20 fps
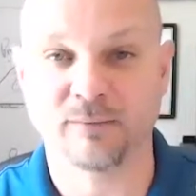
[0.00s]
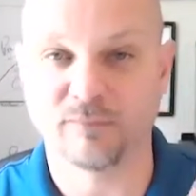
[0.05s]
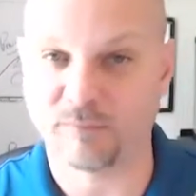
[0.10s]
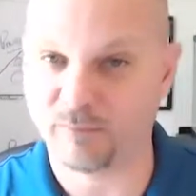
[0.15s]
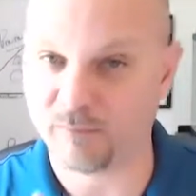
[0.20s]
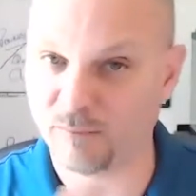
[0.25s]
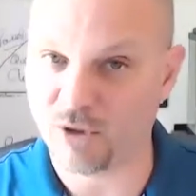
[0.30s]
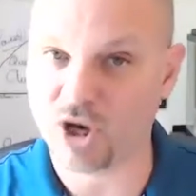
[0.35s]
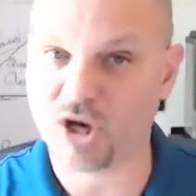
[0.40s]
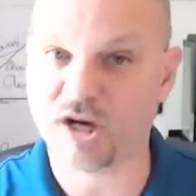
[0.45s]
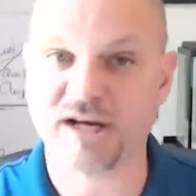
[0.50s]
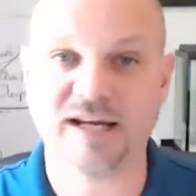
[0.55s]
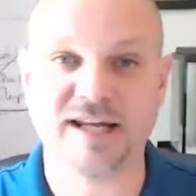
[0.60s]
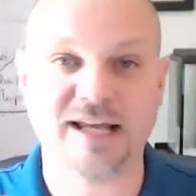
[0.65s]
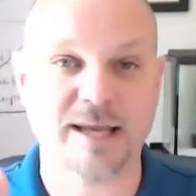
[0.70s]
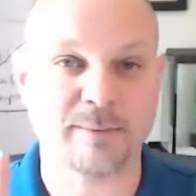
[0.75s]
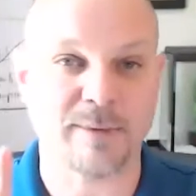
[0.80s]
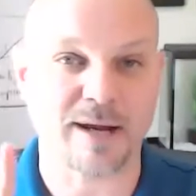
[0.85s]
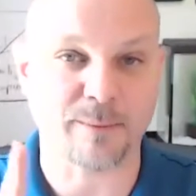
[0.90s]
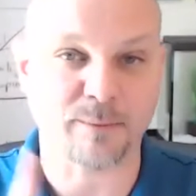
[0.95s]

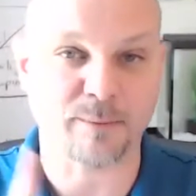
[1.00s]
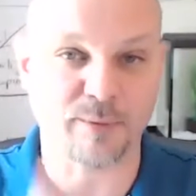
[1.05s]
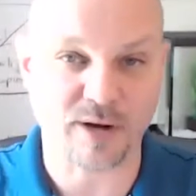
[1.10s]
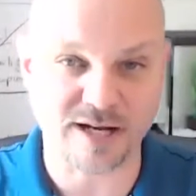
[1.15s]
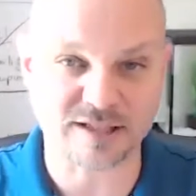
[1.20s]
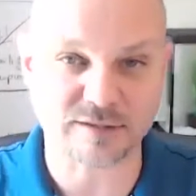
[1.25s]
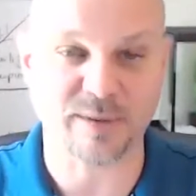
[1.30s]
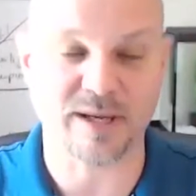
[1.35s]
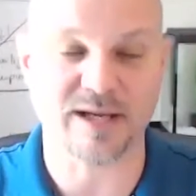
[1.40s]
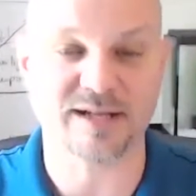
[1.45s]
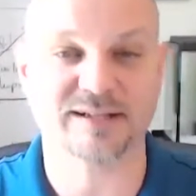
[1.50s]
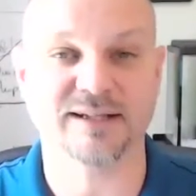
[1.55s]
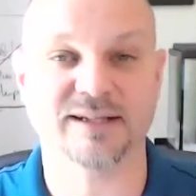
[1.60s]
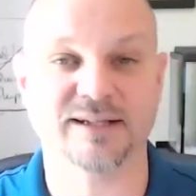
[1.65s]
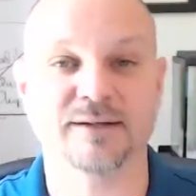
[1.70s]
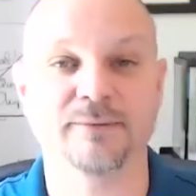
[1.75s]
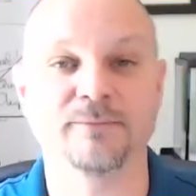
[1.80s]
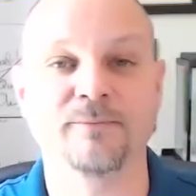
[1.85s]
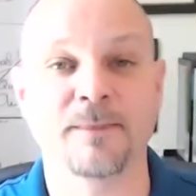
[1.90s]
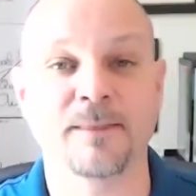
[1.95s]
marketing and my
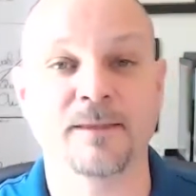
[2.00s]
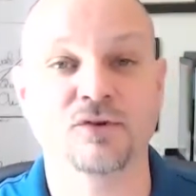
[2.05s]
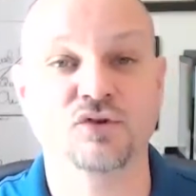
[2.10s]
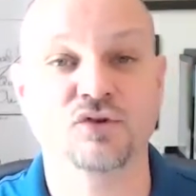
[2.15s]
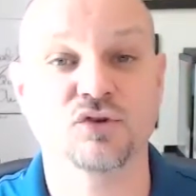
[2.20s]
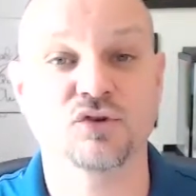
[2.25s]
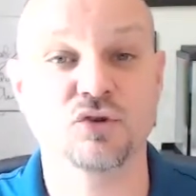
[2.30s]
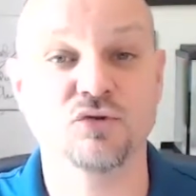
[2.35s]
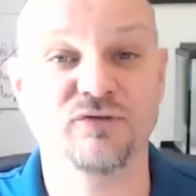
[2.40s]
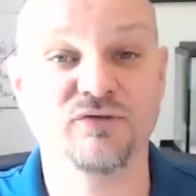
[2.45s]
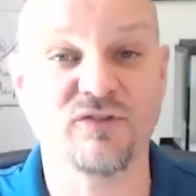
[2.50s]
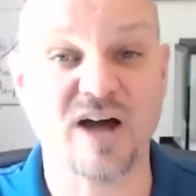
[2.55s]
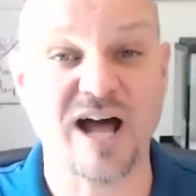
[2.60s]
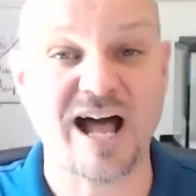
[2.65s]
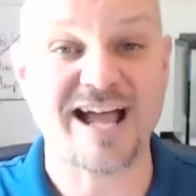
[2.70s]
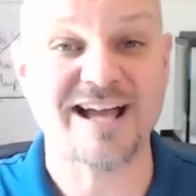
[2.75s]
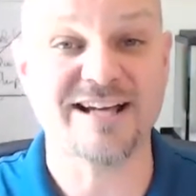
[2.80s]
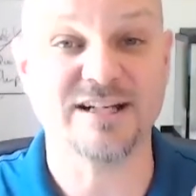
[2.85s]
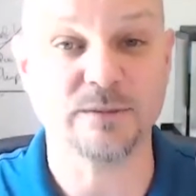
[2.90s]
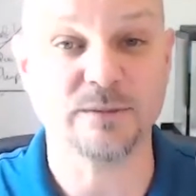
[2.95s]
prospecting to
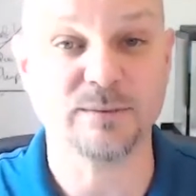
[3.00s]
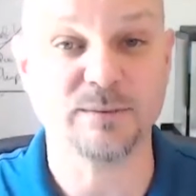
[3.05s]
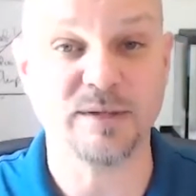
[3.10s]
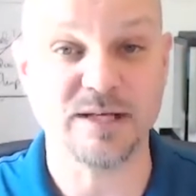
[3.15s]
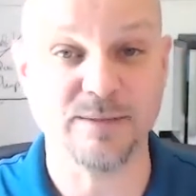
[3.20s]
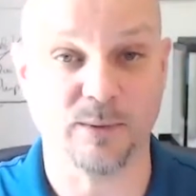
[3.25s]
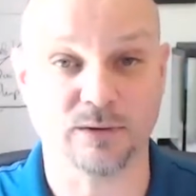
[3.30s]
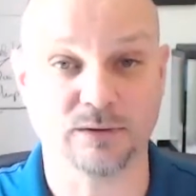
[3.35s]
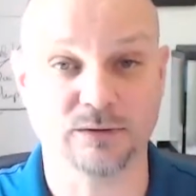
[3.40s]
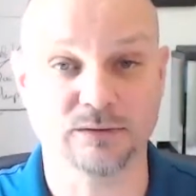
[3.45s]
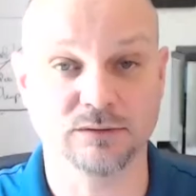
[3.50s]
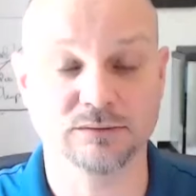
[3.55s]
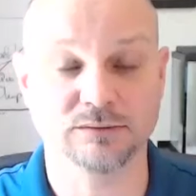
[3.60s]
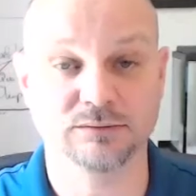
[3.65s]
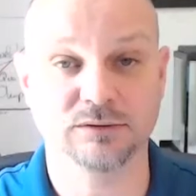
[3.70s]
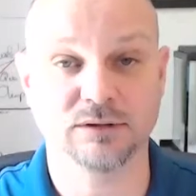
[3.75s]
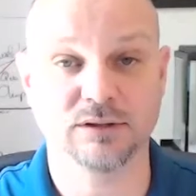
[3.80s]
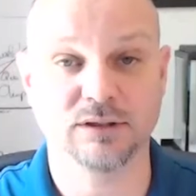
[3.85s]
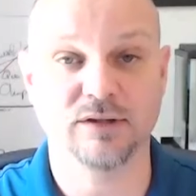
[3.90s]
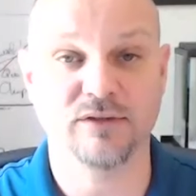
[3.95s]
find people
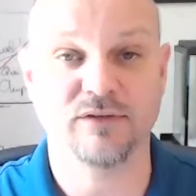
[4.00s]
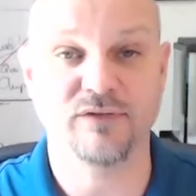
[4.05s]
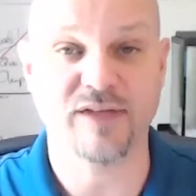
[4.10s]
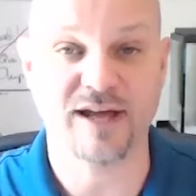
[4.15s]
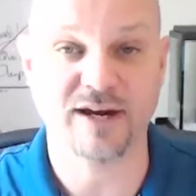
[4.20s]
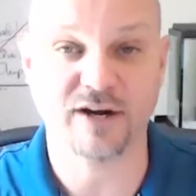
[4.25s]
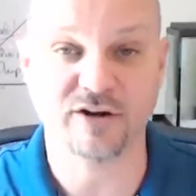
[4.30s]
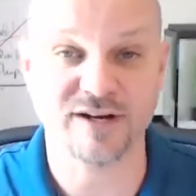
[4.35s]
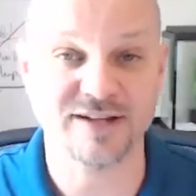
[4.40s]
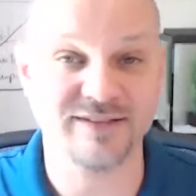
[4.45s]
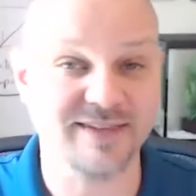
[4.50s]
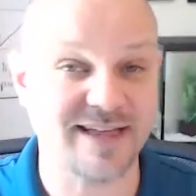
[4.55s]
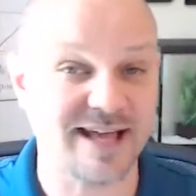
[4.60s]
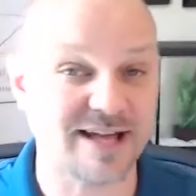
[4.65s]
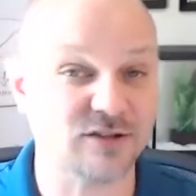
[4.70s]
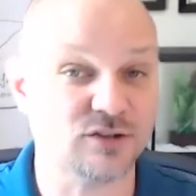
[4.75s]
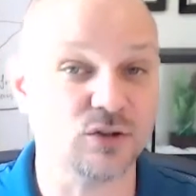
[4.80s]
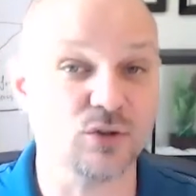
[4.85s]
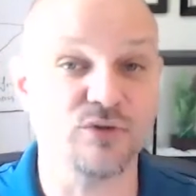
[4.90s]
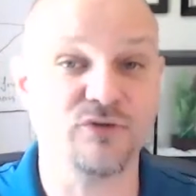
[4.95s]
that are in
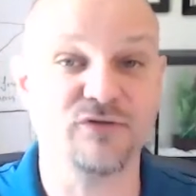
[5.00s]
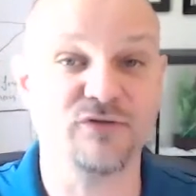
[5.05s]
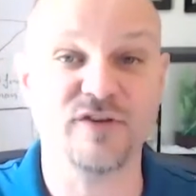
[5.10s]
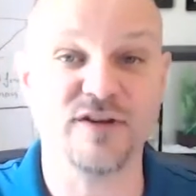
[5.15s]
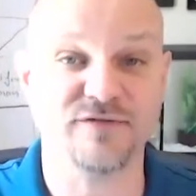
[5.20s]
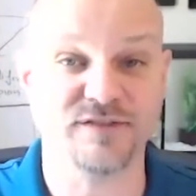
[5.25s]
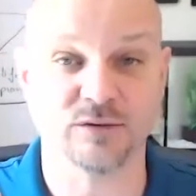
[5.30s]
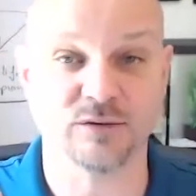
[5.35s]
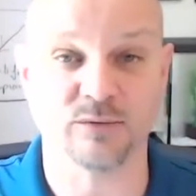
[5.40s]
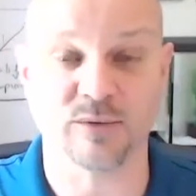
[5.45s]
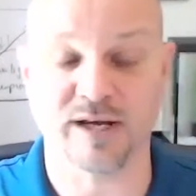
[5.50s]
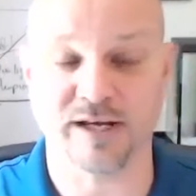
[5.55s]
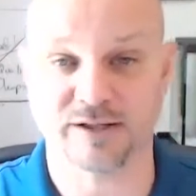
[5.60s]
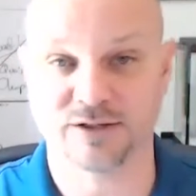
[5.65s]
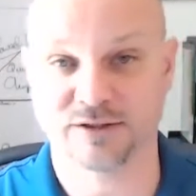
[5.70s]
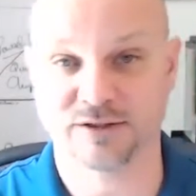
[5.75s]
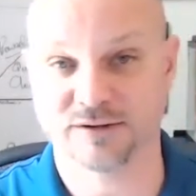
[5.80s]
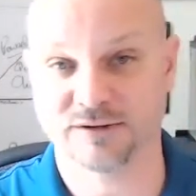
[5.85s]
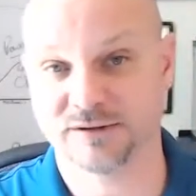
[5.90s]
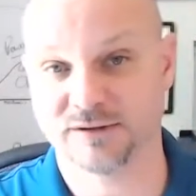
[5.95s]
that 250
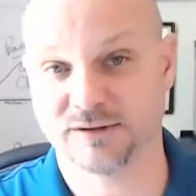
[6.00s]
range.